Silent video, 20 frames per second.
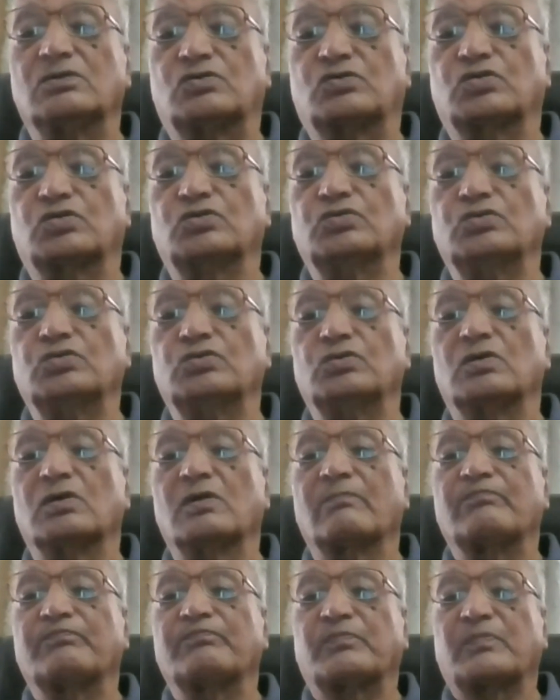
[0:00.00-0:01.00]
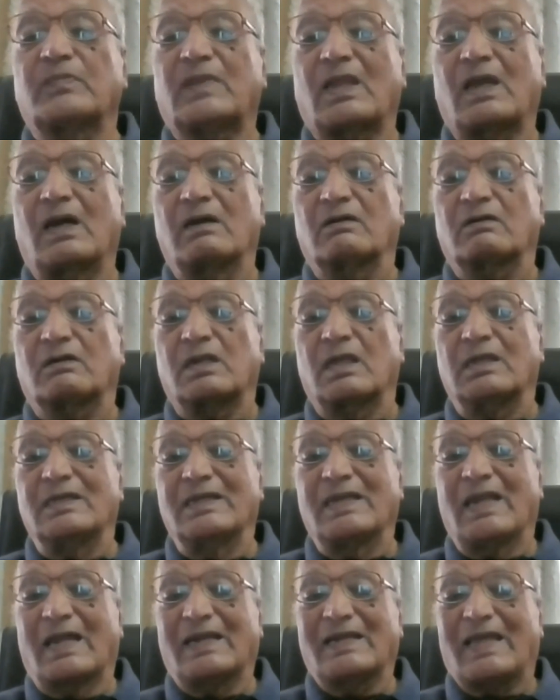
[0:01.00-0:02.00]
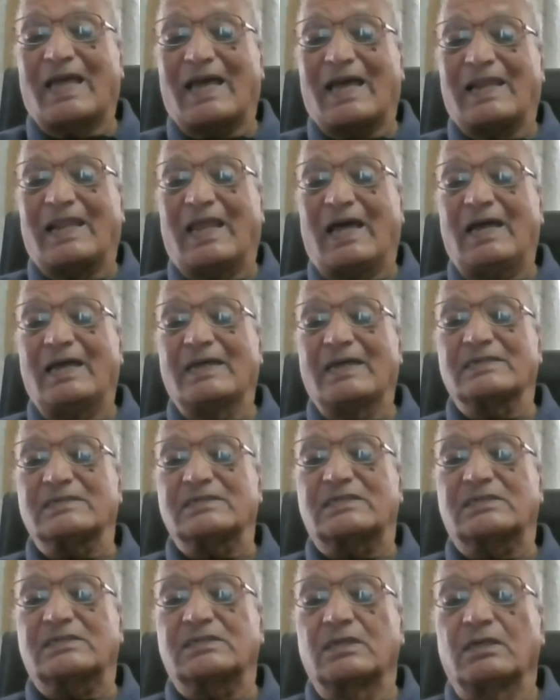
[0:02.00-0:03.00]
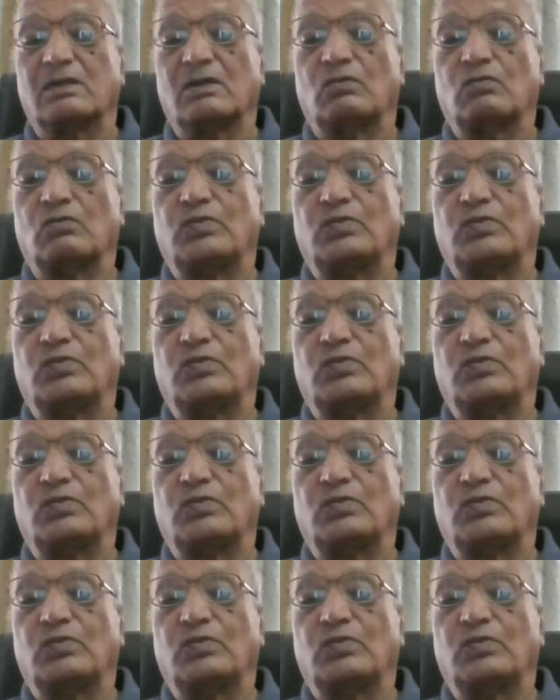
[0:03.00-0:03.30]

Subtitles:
to in an alliance,